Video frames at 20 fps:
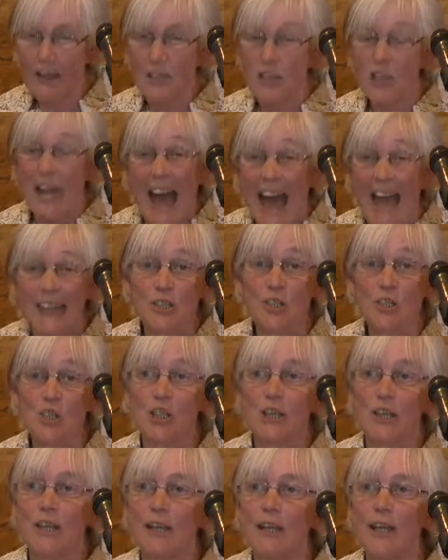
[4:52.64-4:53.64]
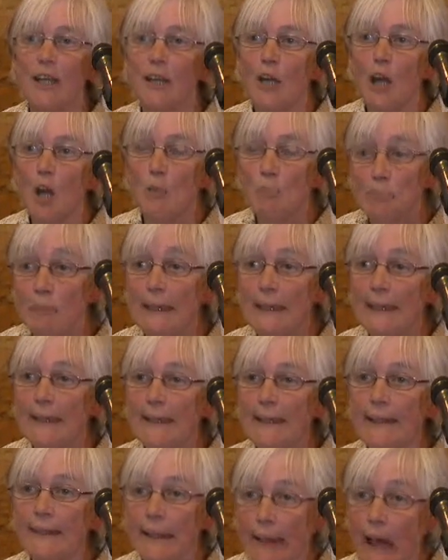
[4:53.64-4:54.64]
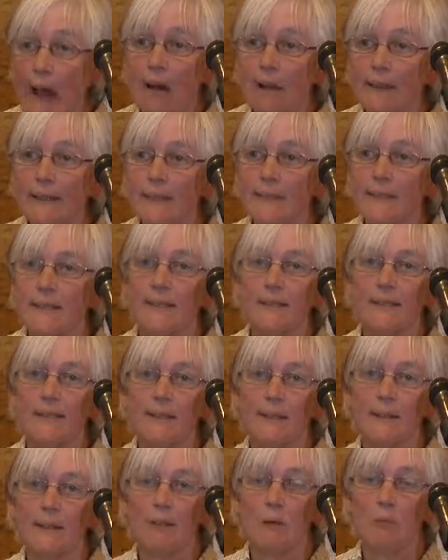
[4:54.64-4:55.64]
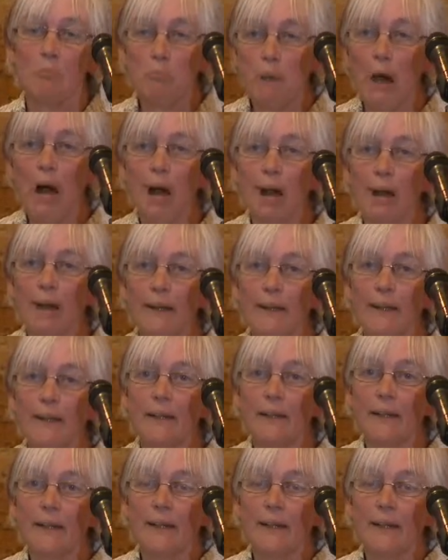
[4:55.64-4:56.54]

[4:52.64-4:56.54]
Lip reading: to actually be guided by